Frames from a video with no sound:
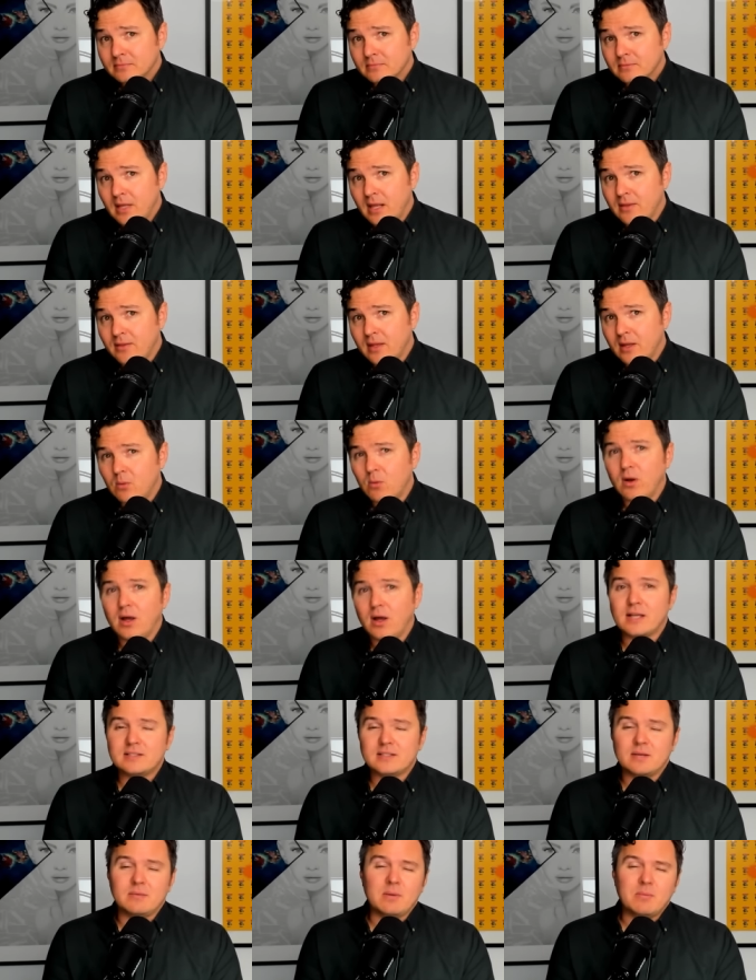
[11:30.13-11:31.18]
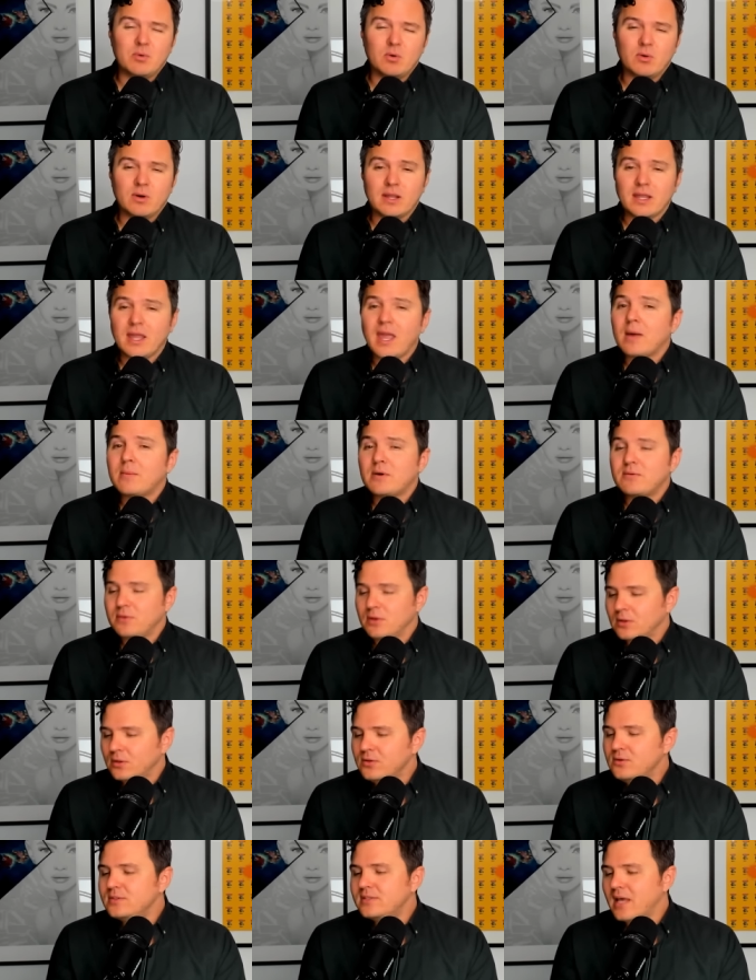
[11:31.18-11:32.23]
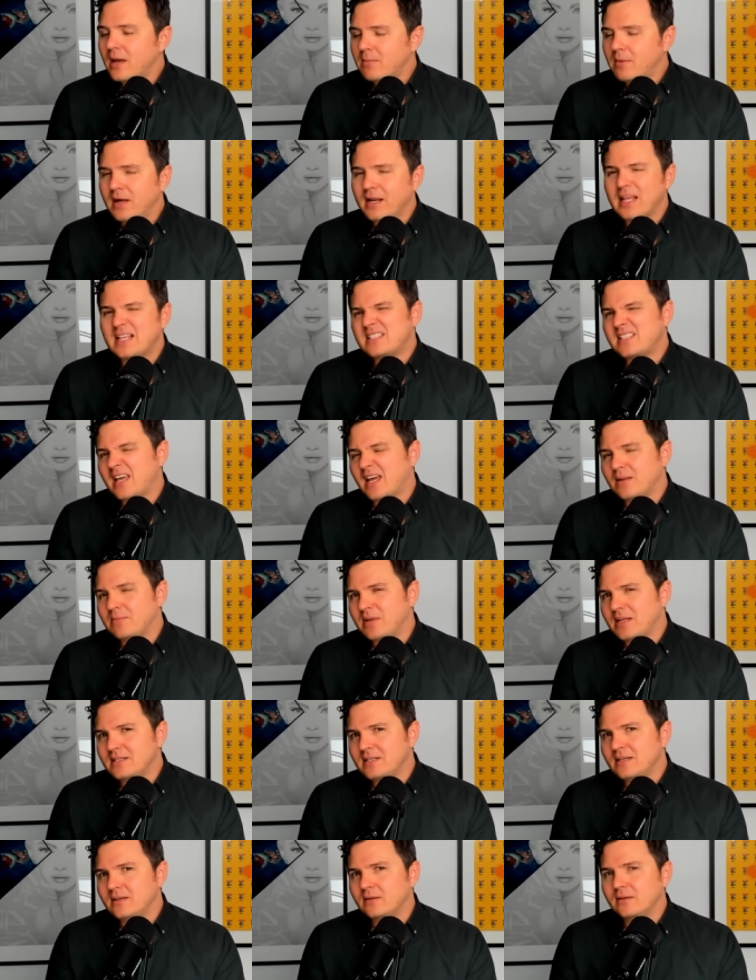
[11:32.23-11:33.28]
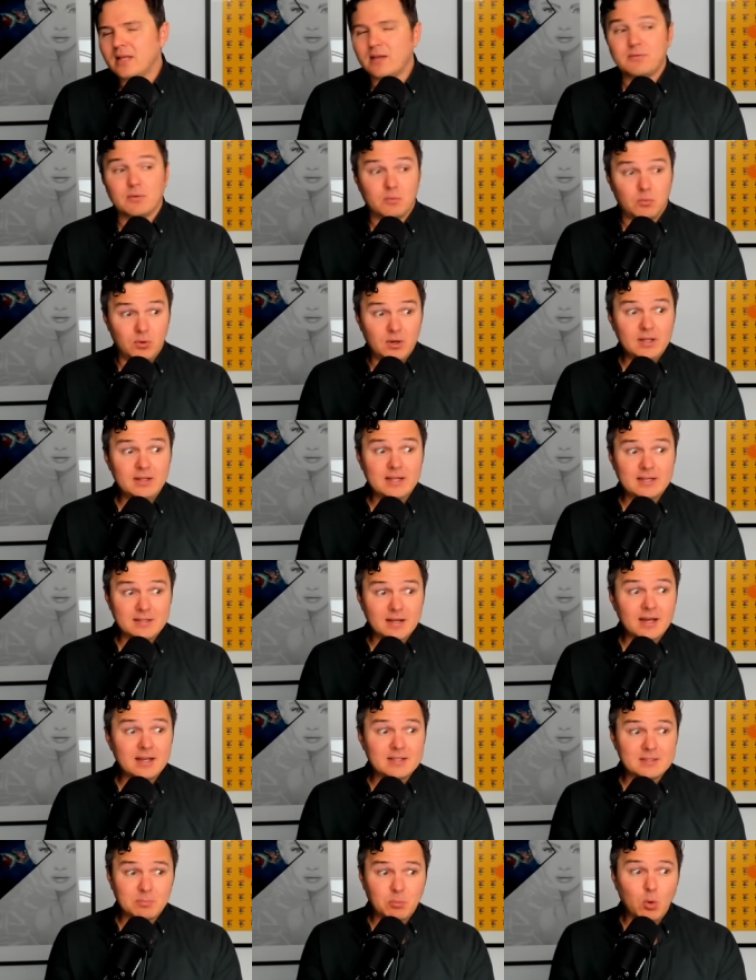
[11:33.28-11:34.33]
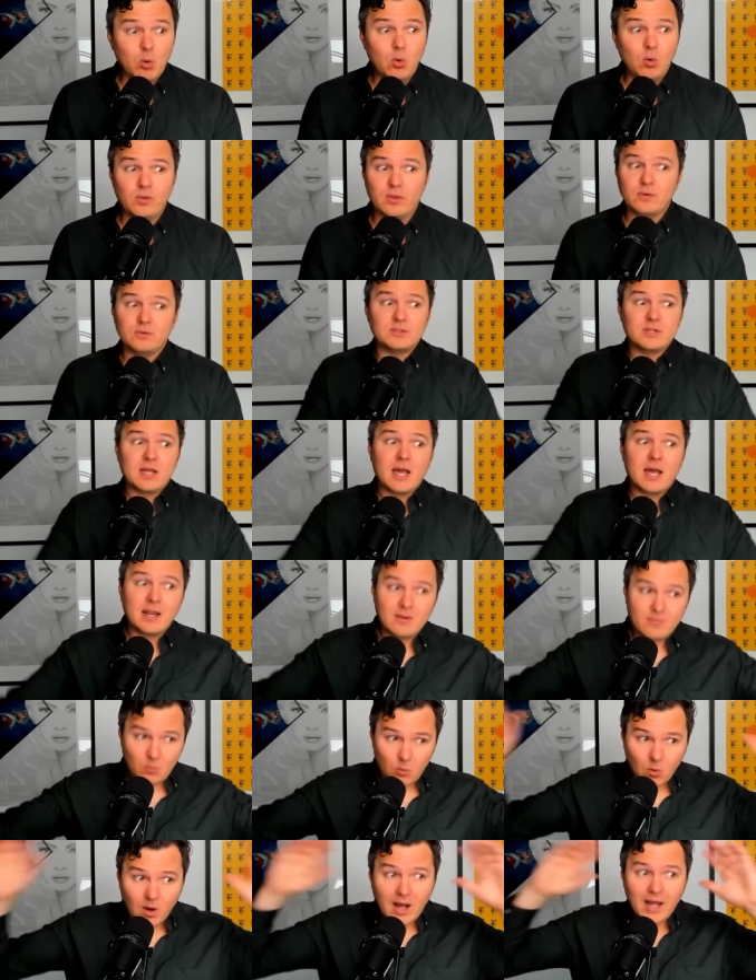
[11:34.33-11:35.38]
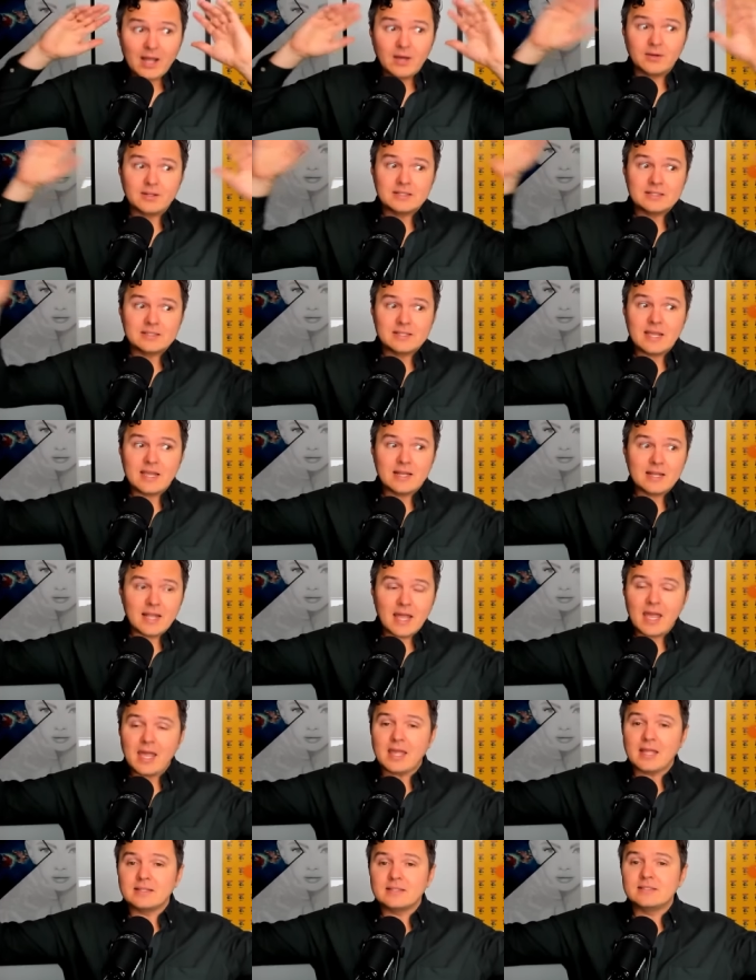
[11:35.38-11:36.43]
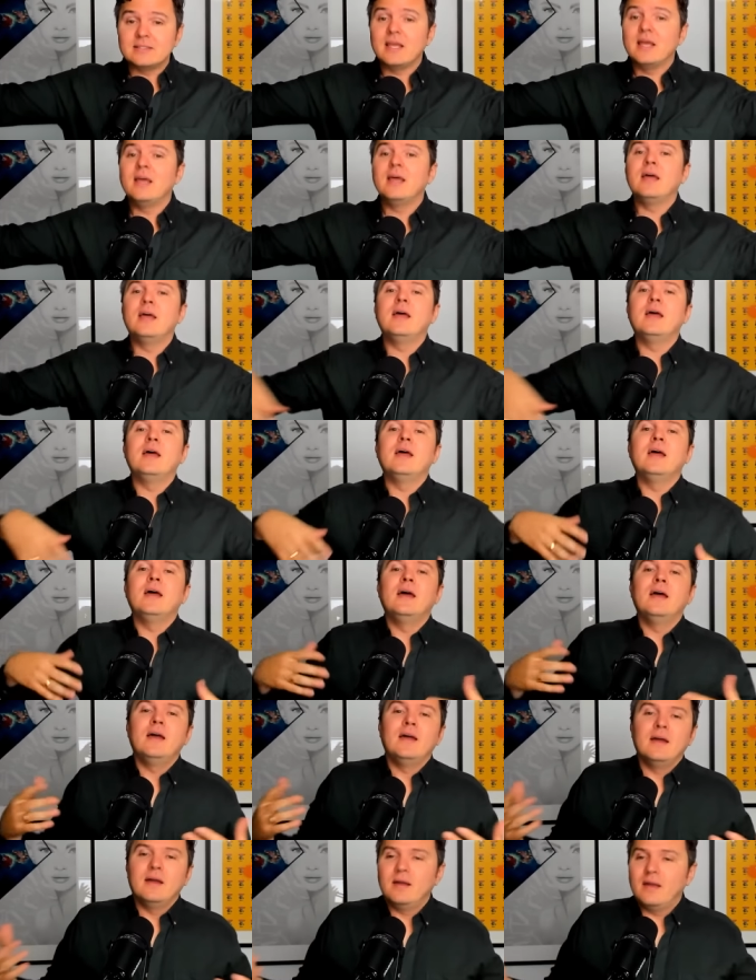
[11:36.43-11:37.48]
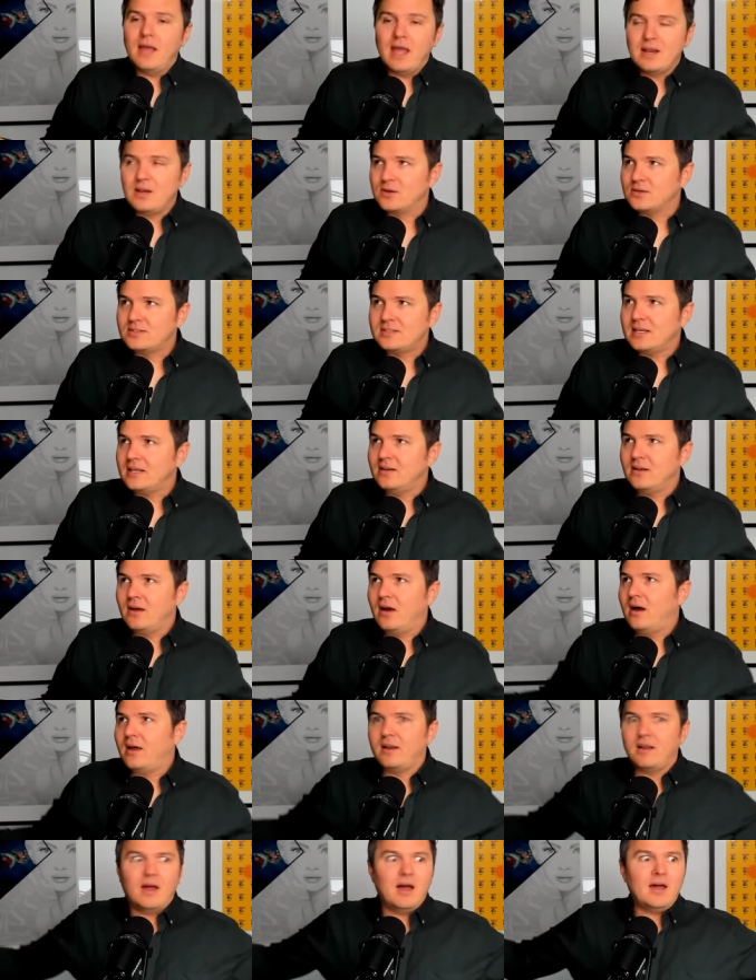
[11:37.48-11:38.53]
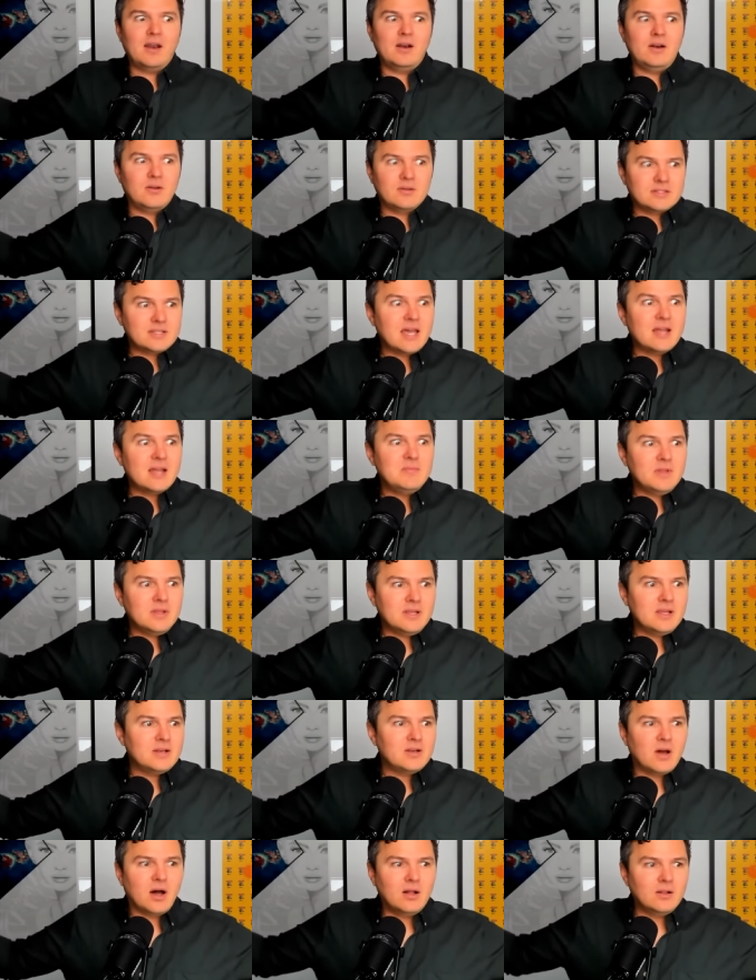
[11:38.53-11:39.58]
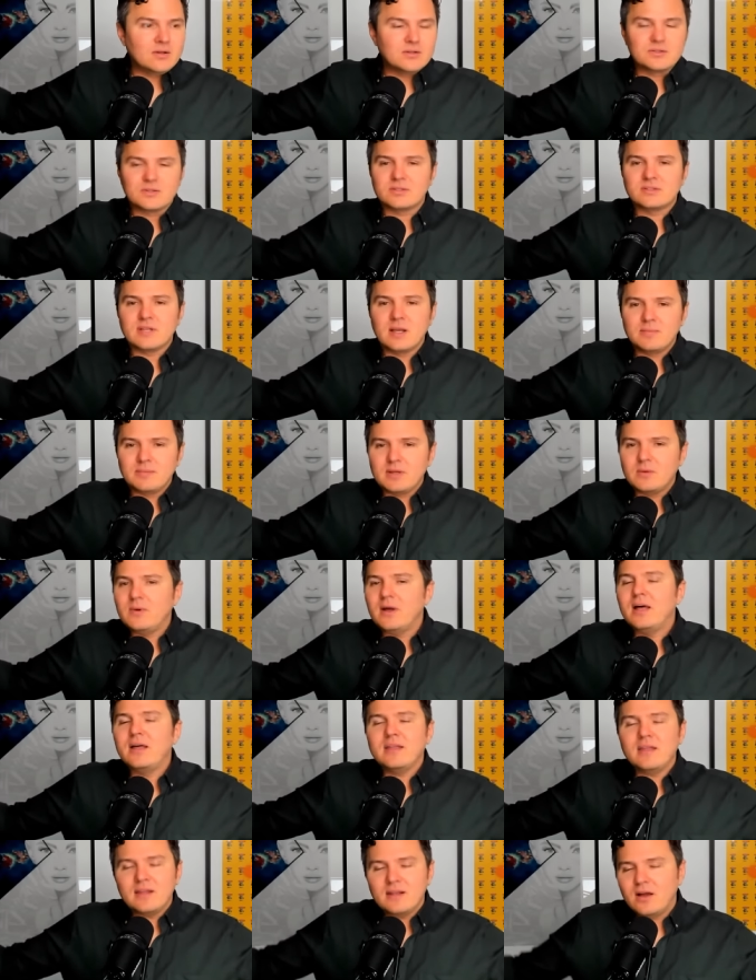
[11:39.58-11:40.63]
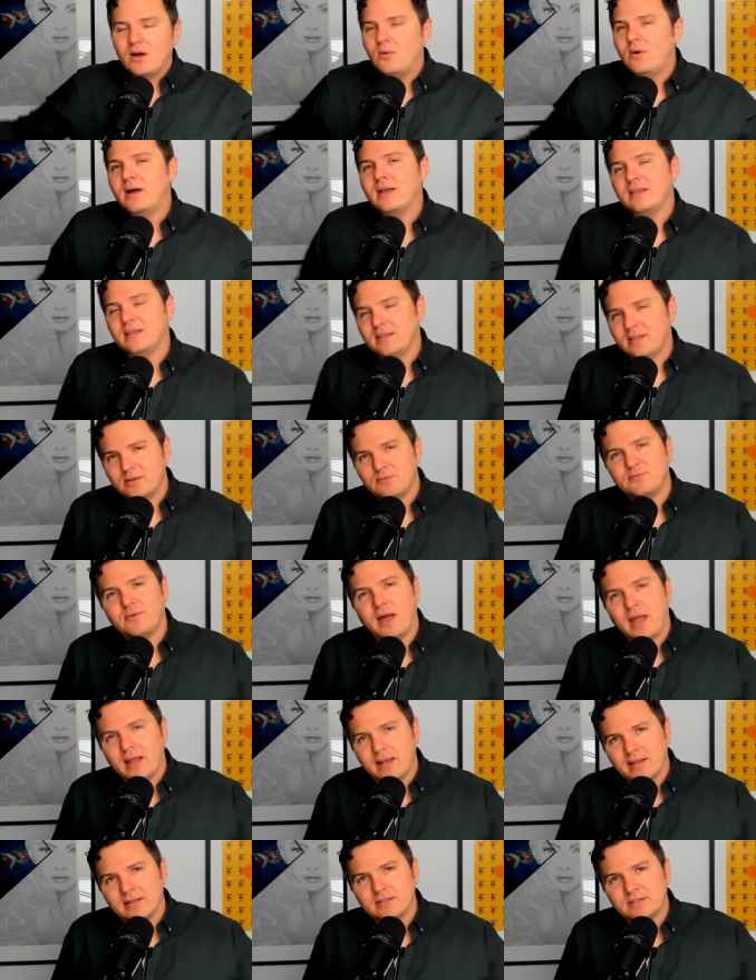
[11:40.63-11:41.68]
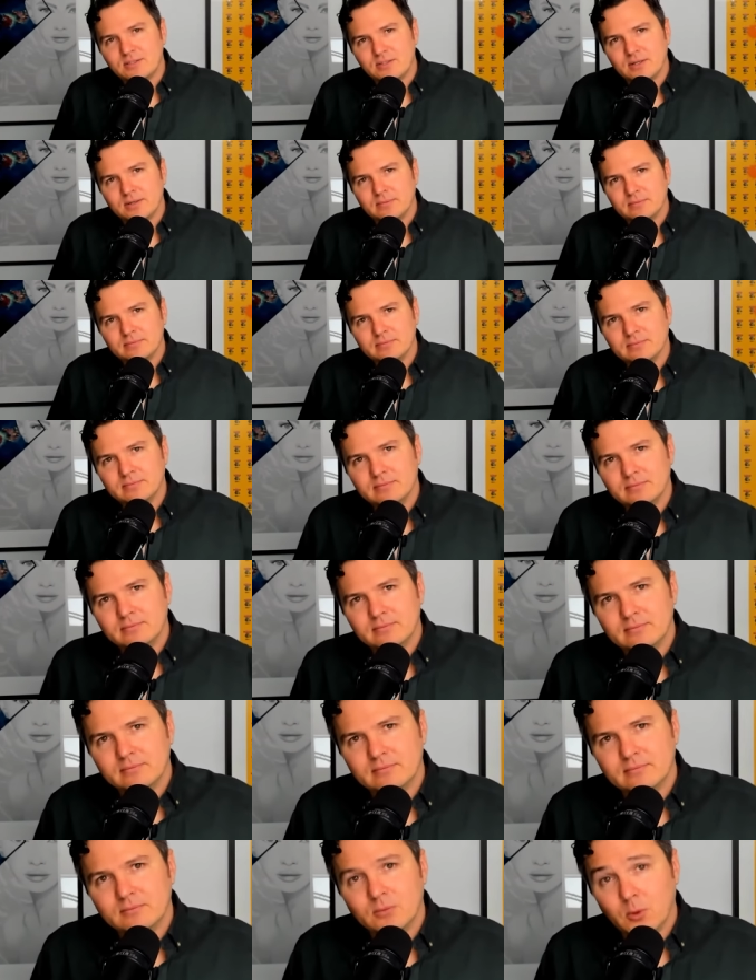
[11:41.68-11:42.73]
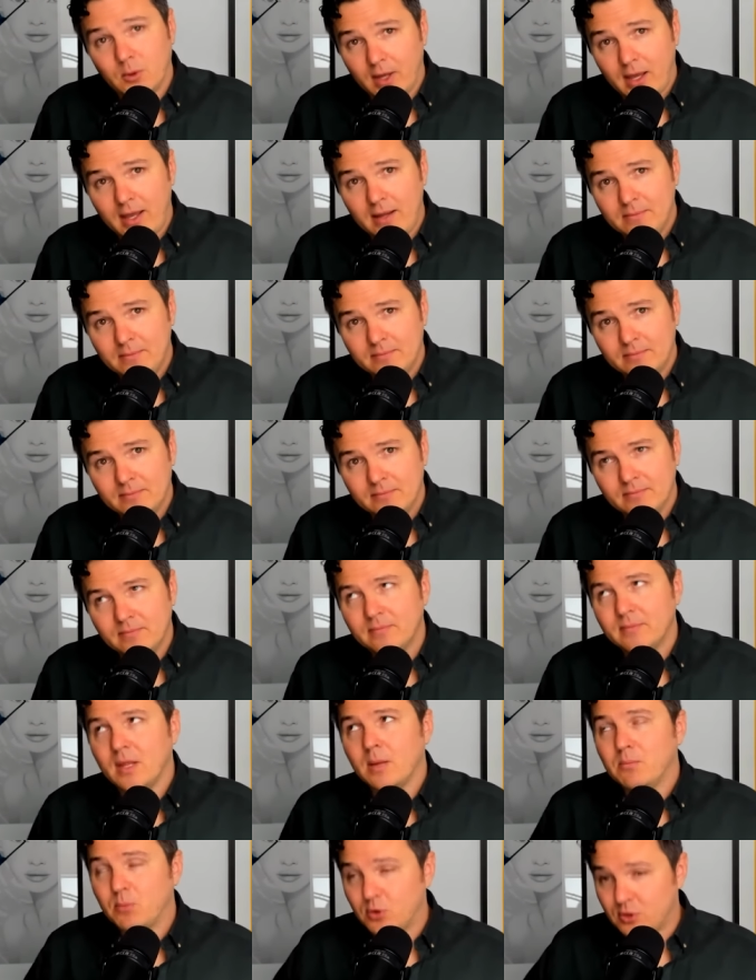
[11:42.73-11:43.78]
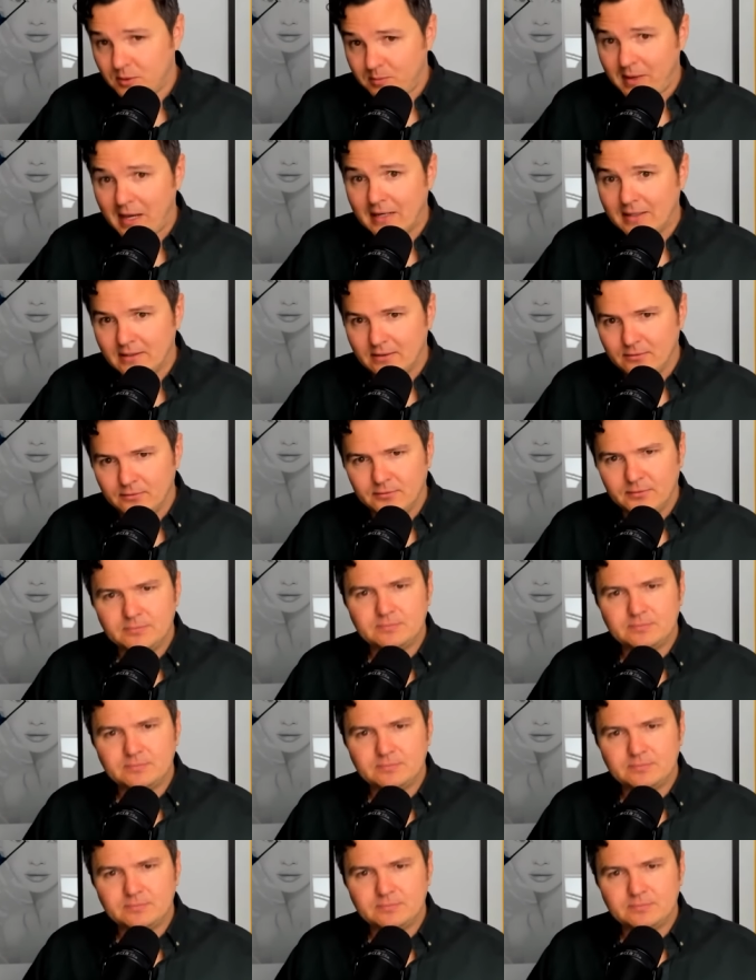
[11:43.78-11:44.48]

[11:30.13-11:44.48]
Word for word: And you think, wow, it's going to be boring. Yeah, but if you lose that money, it's not a big deal. If it really does pull those kind of wild, insane gains, and you're sitting on, I don't know, ten million dollars or something, well, you know what? You did fine, didn't you? Okay? Perspective.